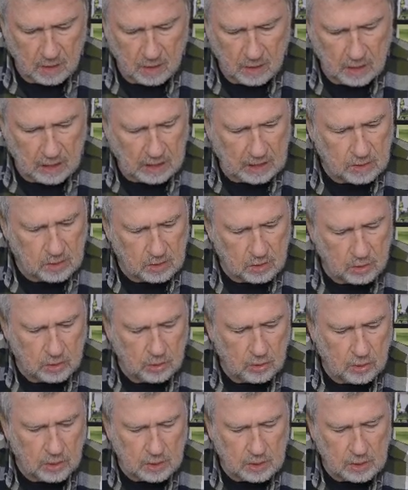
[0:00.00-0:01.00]
And so
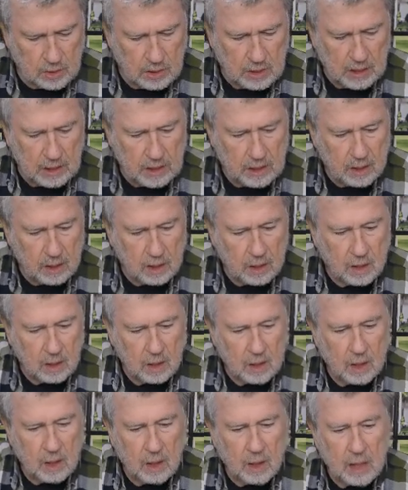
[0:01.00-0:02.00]
you can see
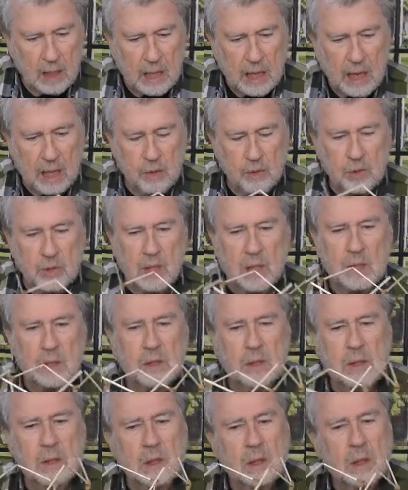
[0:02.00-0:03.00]
how
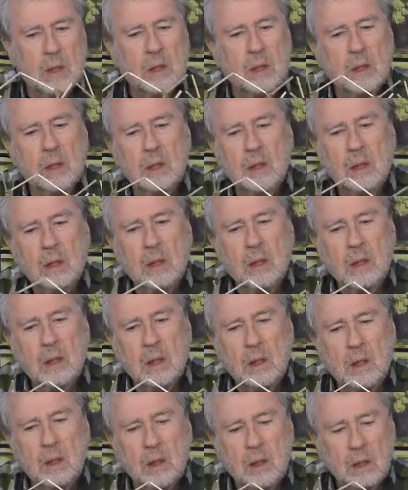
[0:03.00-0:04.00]
just
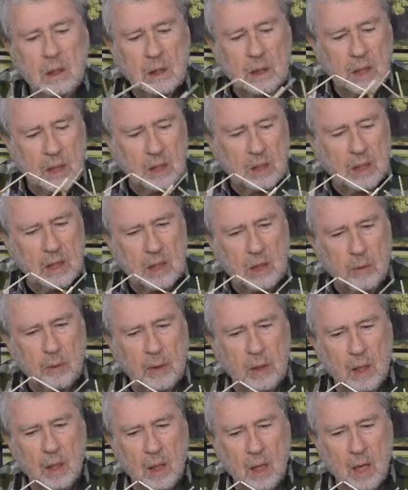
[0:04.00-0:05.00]
continuing
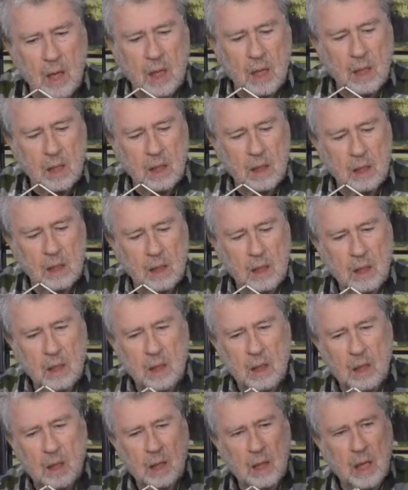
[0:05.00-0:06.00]
along,
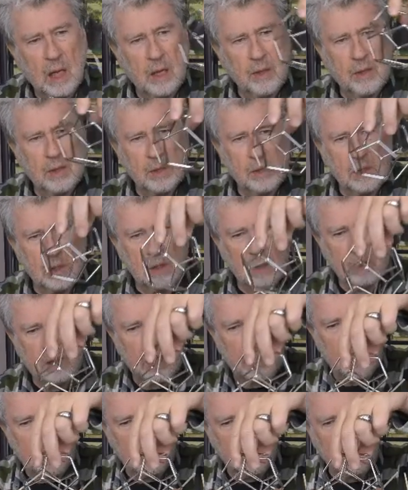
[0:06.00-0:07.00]
how this is
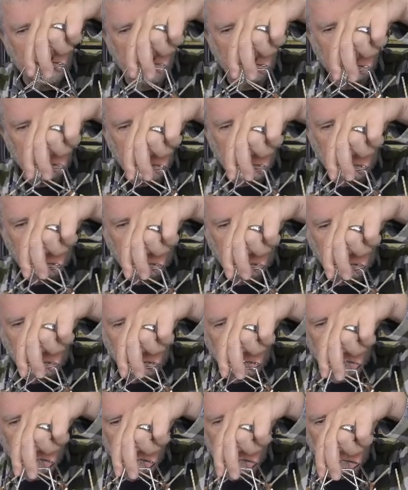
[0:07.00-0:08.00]
taking shape
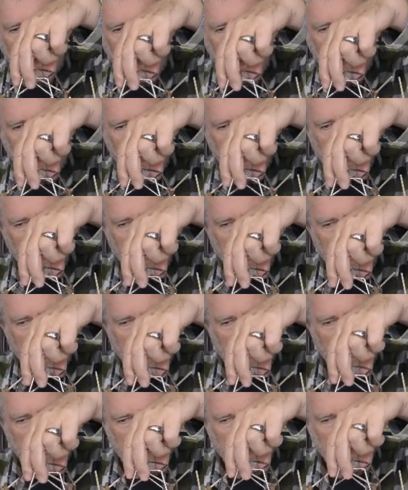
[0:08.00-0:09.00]
nicely.
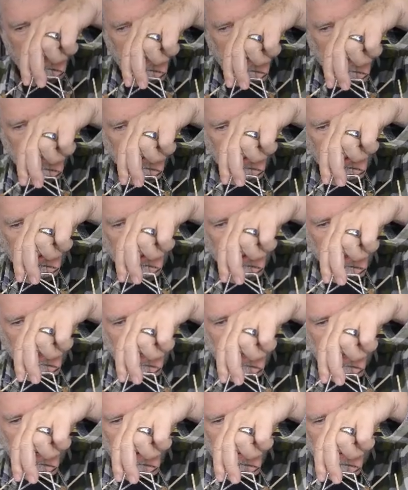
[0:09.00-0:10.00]
And as you can
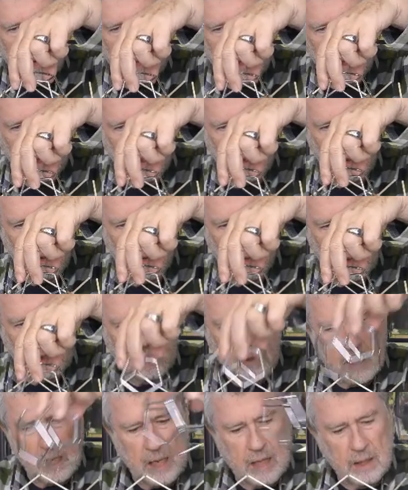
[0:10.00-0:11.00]
see, all we need to do
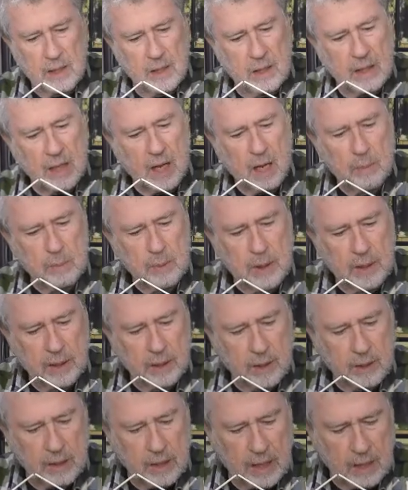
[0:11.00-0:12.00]
is add the top
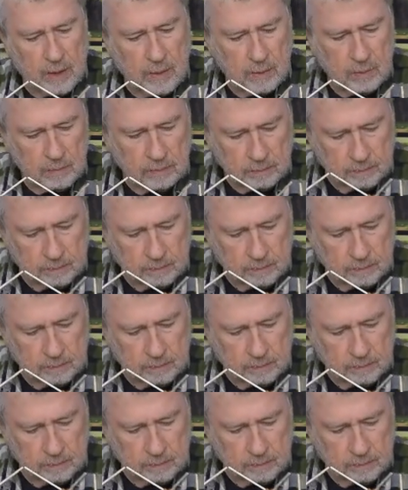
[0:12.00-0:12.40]
layer now.